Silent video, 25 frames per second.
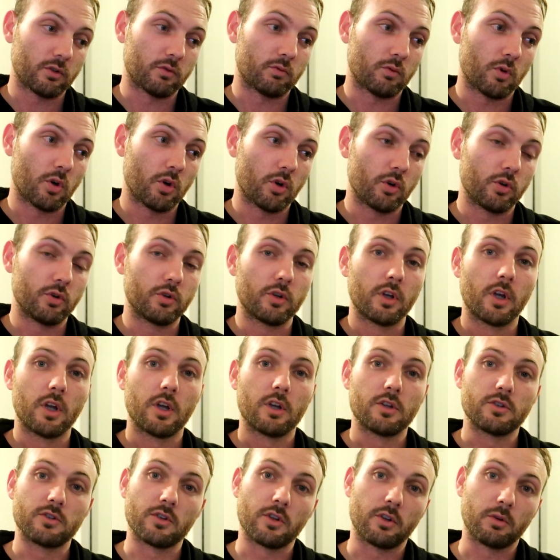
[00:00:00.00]
the road,
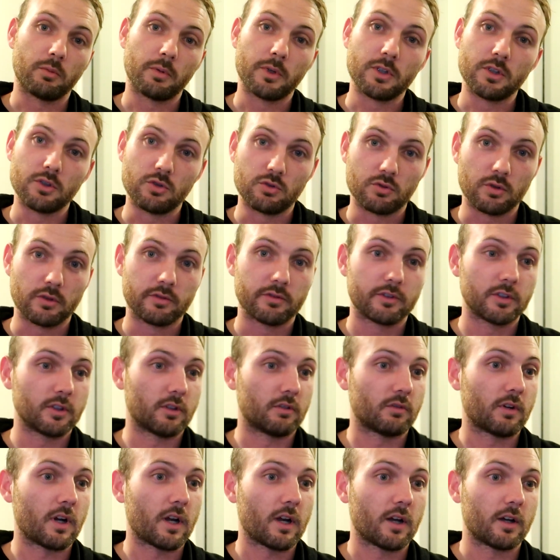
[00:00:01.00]
so that when you're drifting
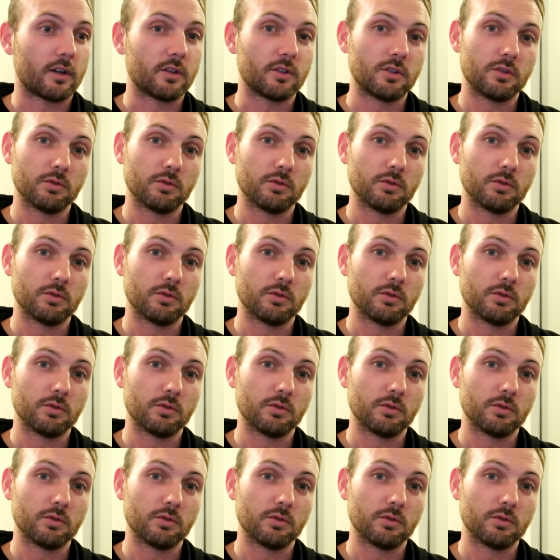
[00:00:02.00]
around,